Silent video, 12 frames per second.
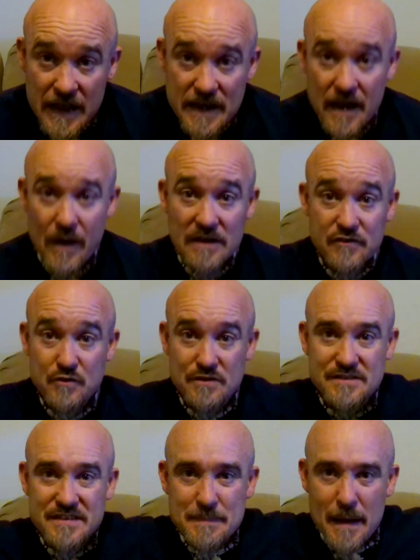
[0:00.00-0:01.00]
Now, as you can
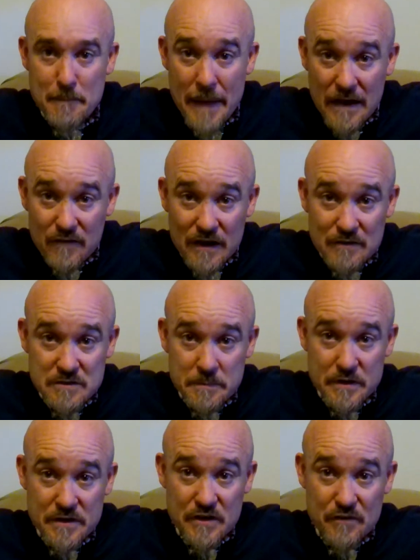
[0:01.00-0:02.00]
see, my background's a
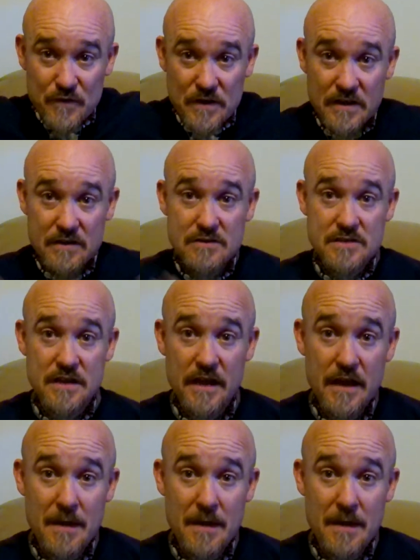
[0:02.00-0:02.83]
bit different here today.